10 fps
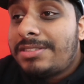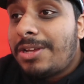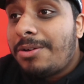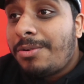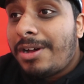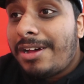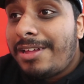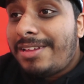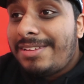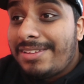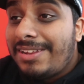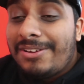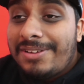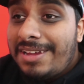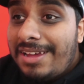So you
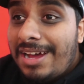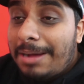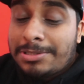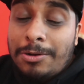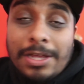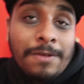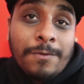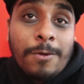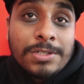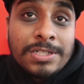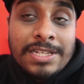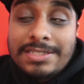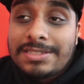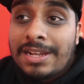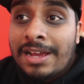know, I'm still looking forward to this.